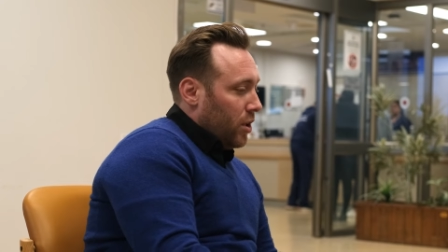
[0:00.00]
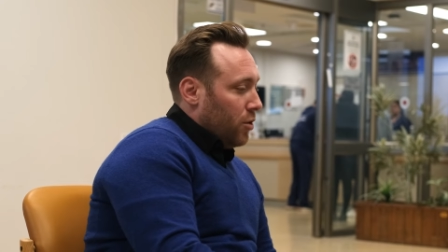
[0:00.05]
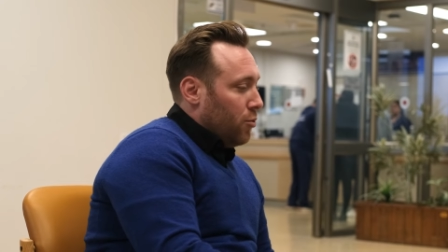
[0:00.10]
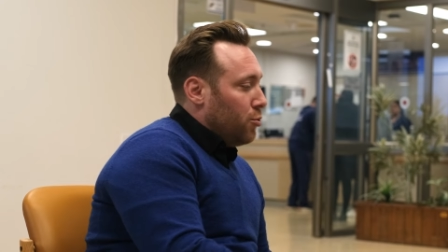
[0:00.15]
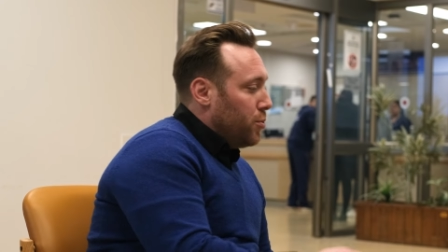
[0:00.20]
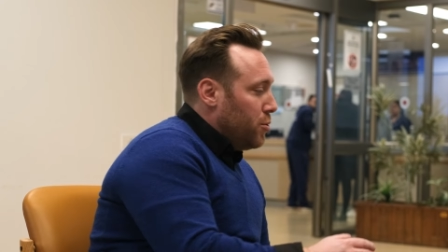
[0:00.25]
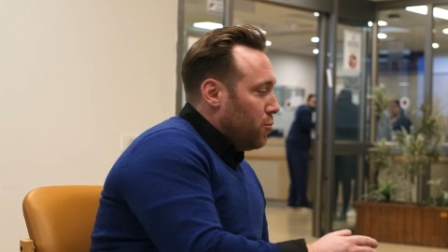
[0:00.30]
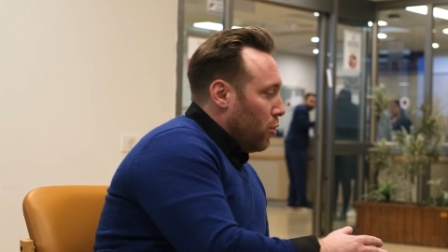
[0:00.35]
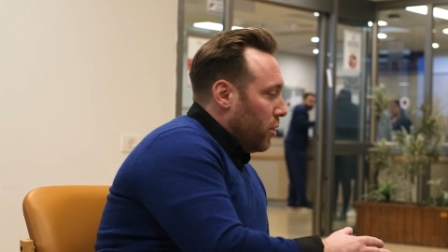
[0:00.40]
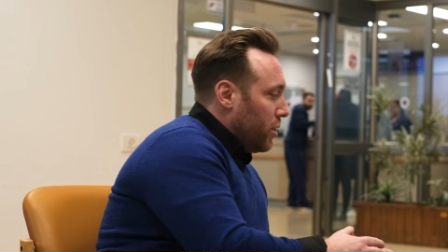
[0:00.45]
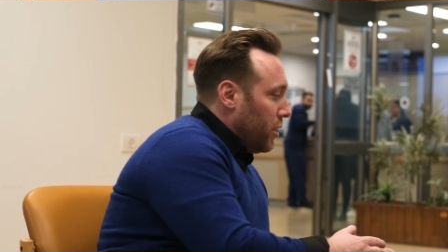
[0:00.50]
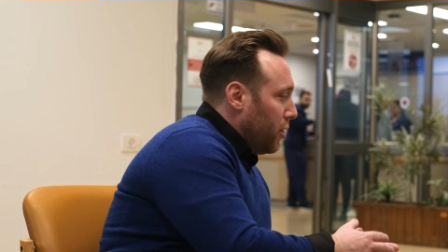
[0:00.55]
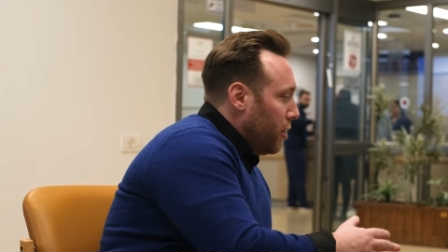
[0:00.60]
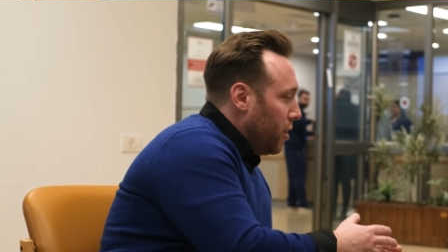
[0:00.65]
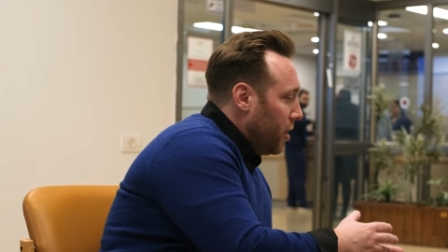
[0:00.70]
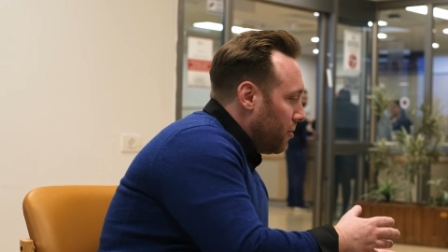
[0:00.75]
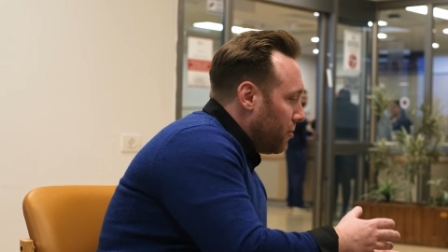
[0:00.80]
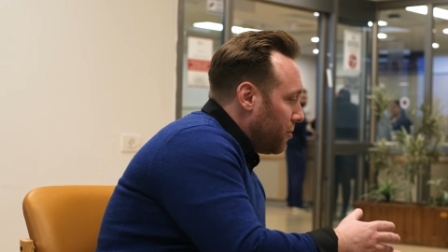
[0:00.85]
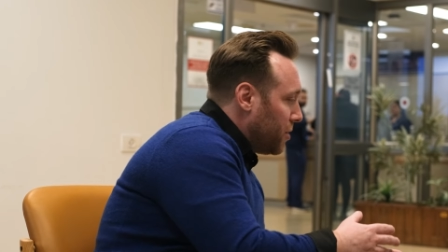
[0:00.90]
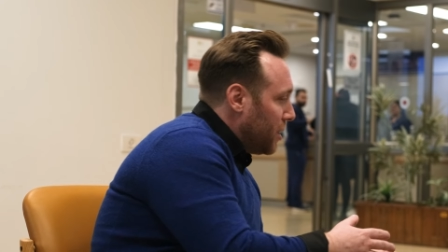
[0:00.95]
It would be one
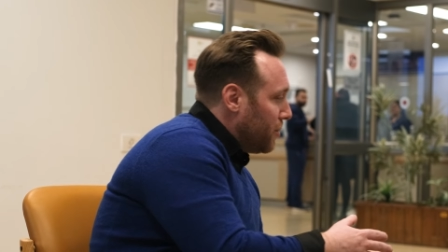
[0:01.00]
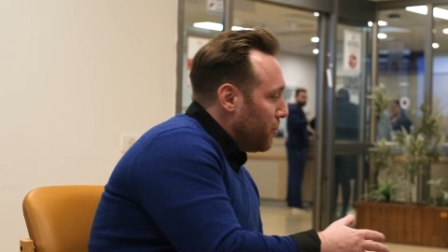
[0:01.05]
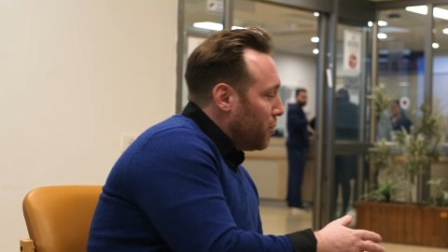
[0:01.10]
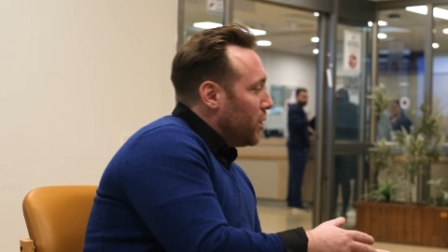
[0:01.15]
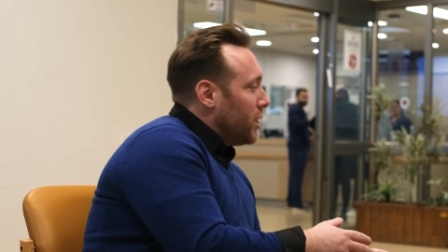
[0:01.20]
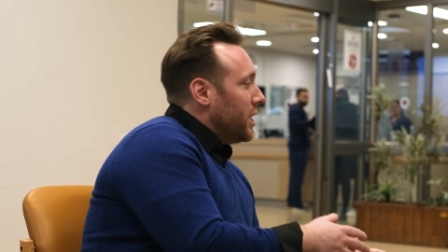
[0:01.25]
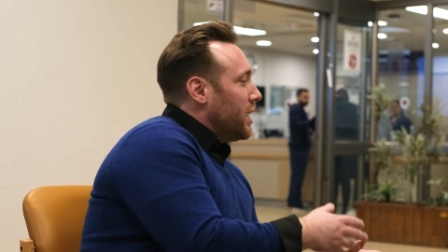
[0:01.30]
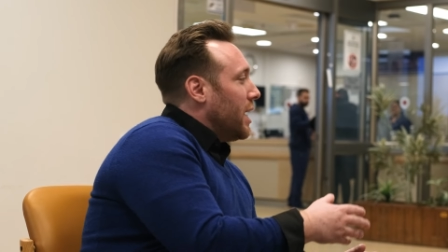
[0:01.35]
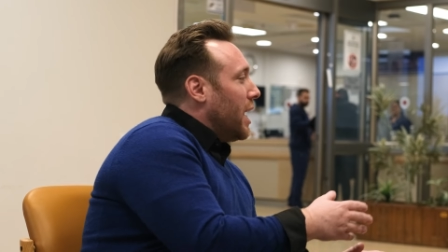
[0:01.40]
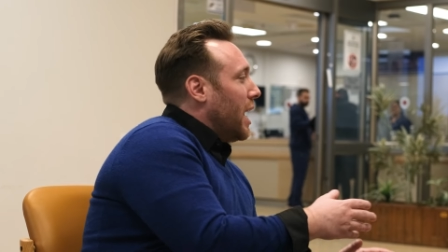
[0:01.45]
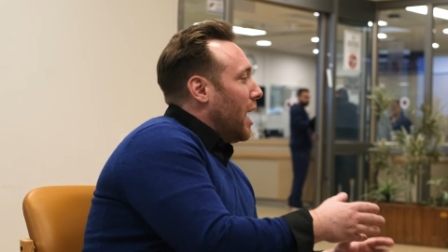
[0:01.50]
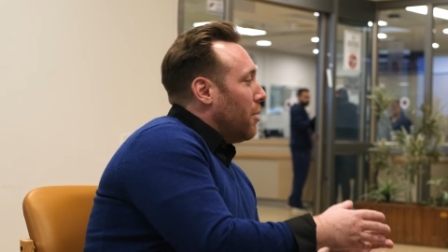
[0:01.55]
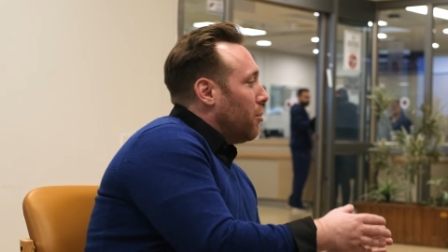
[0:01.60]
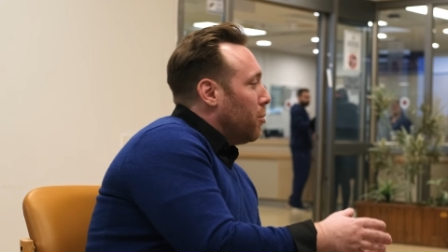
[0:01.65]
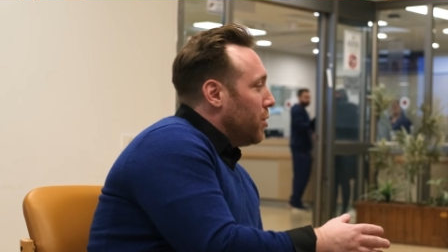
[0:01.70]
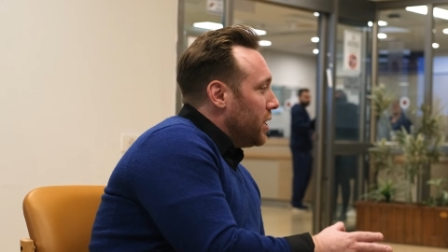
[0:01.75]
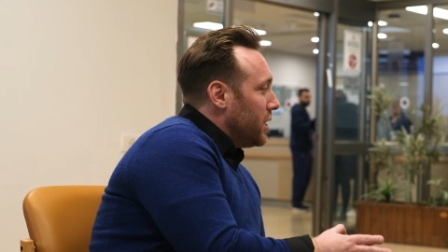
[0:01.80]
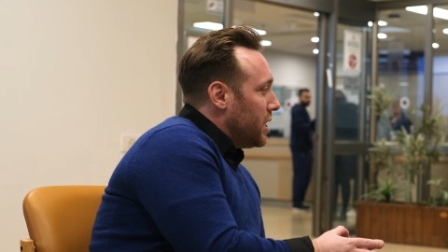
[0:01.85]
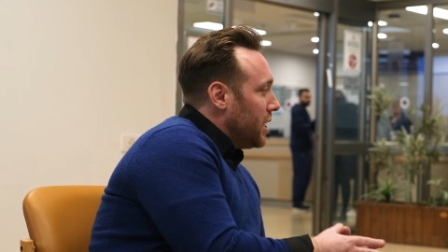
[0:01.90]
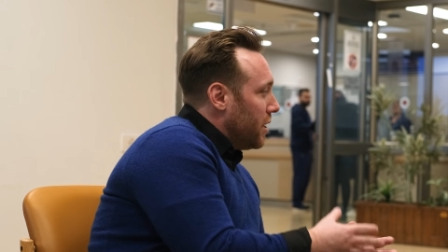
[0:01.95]
thing if something had
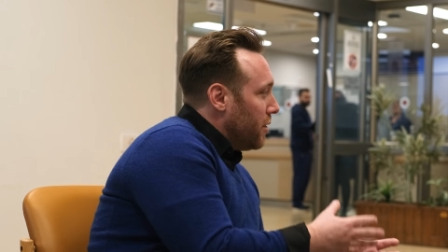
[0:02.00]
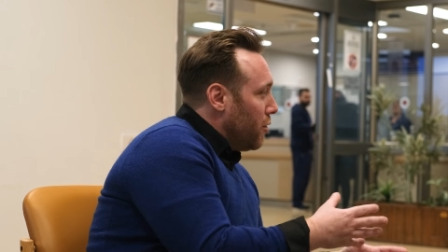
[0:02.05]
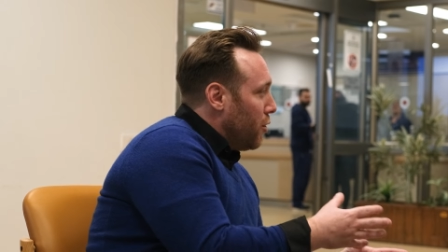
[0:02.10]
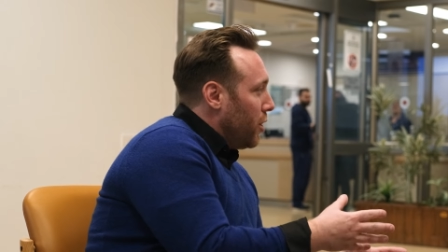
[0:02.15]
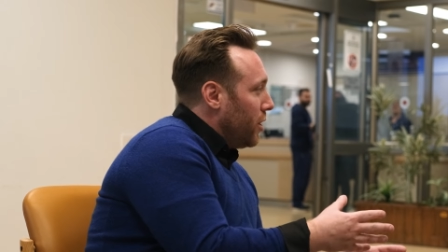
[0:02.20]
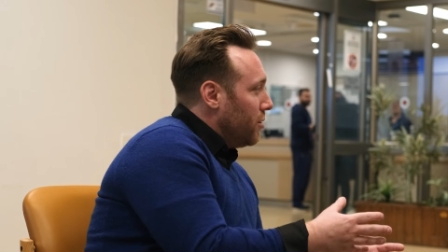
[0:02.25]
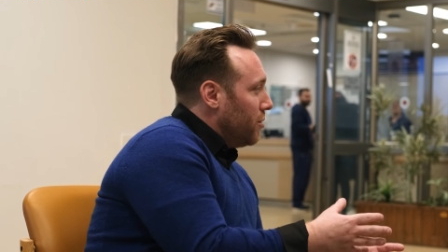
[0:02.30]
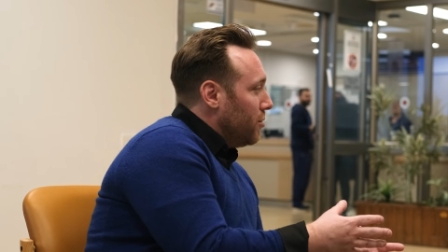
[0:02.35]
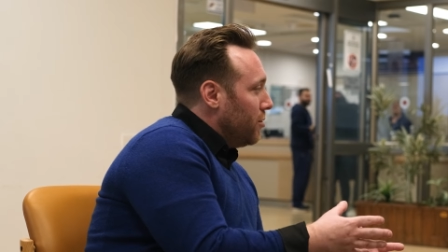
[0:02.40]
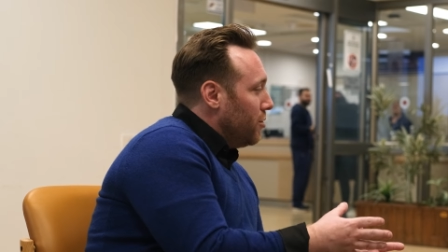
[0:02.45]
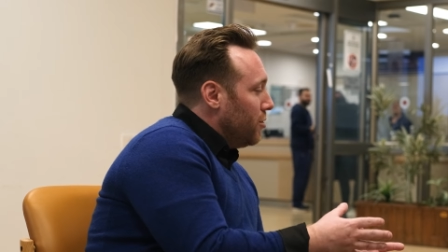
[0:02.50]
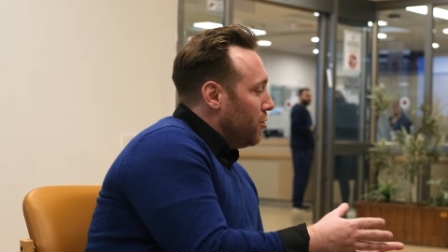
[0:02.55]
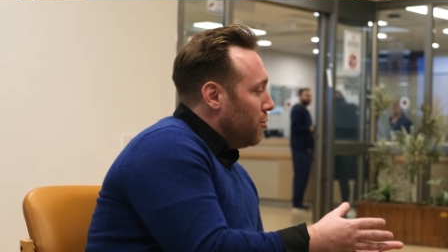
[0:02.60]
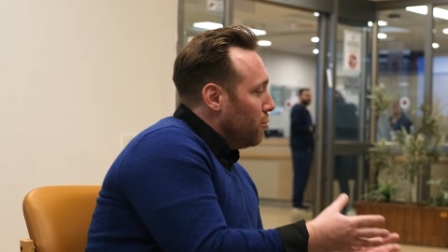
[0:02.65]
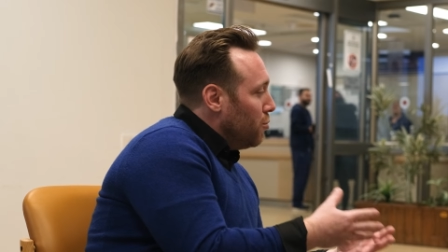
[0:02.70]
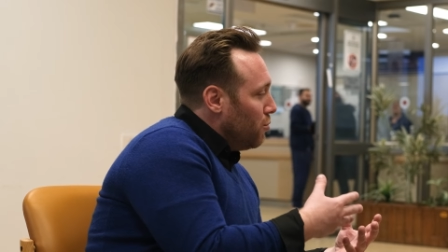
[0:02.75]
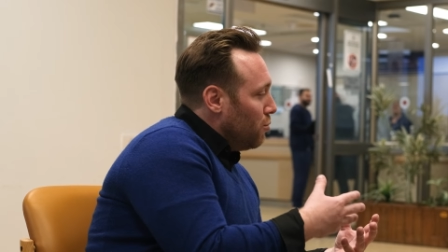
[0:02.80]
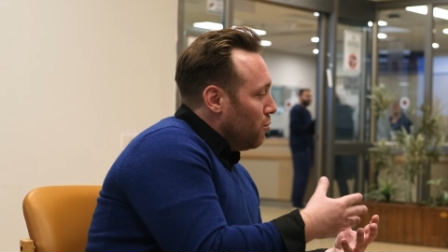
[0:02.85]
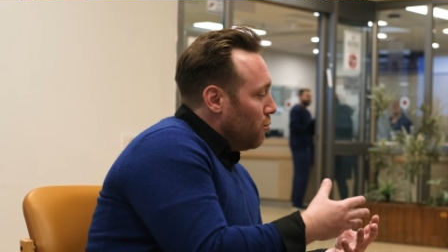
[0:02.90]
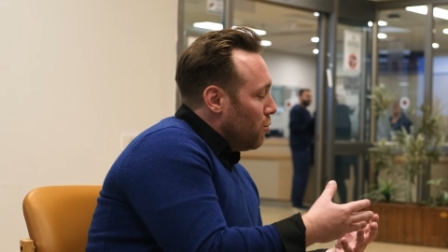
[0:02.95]
happened and then
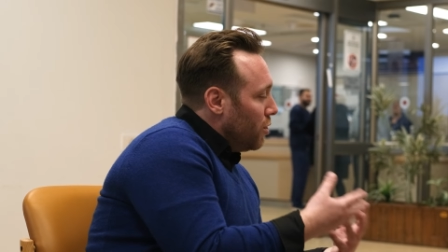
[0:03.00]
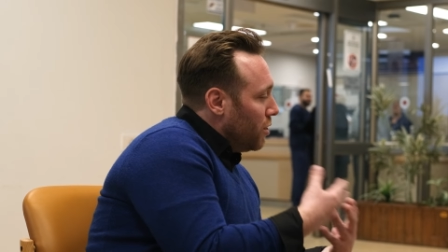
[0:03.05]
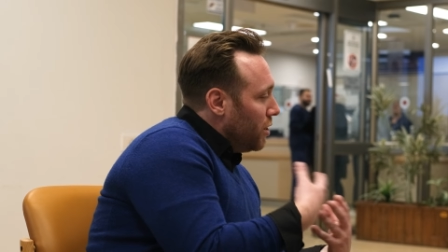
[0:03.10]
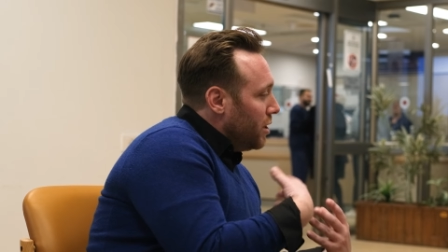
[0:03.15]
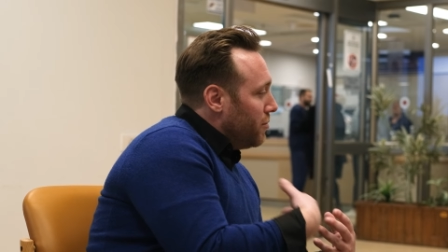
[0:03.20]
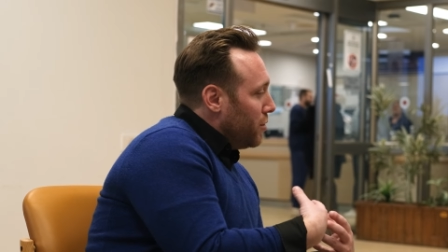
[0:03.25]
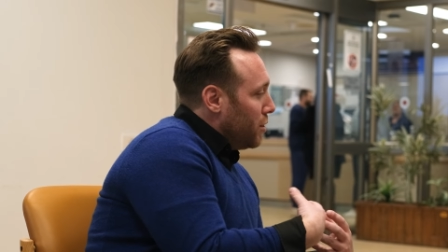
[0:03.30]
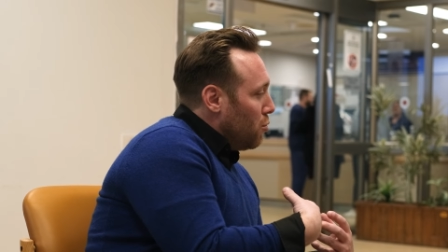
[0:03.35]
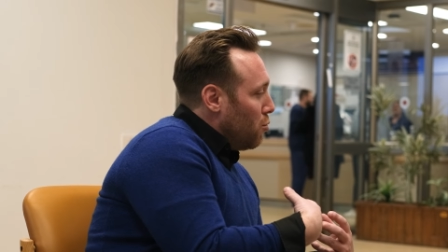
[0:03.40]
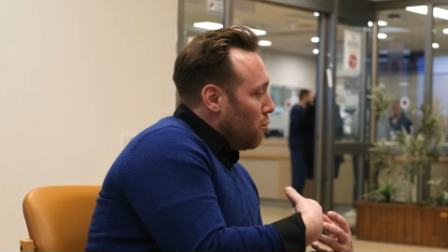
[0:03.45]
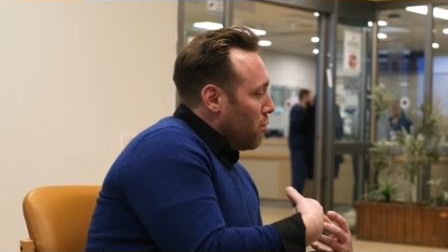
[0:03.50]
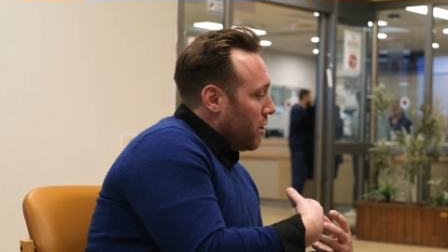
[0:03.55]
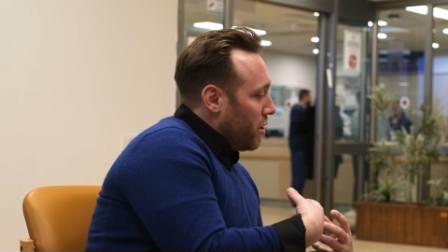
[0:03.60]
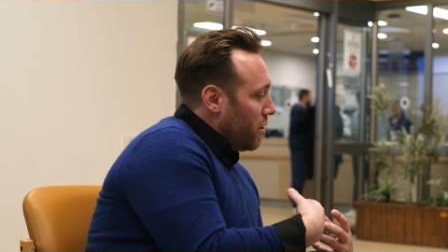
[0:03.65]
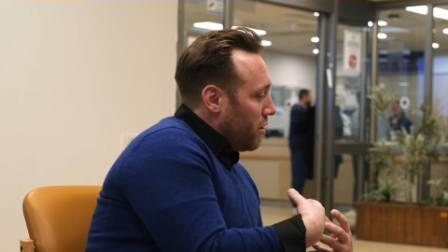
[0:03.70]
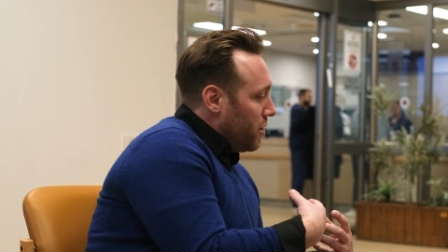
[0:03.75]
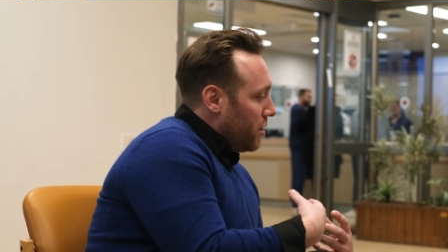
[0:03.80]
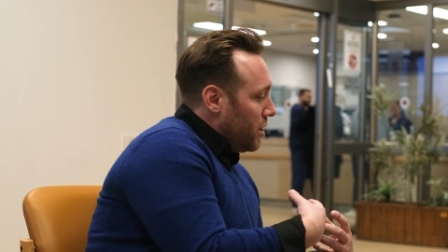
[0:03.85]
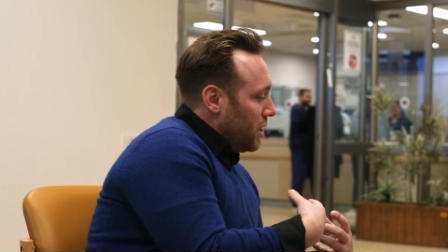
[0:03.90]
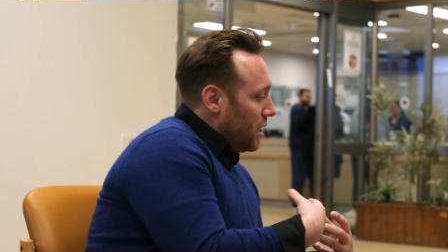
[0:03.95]
you were living
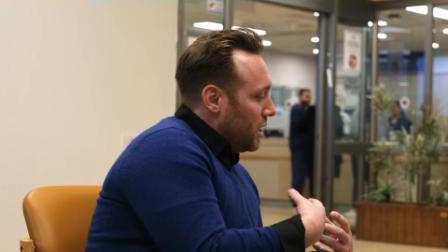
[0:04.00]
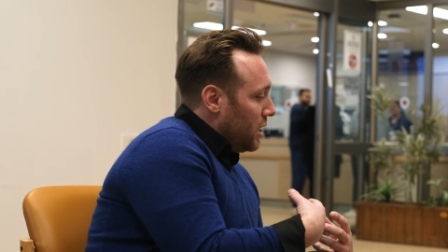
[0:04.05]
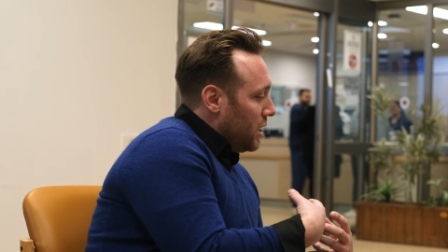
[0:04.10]
with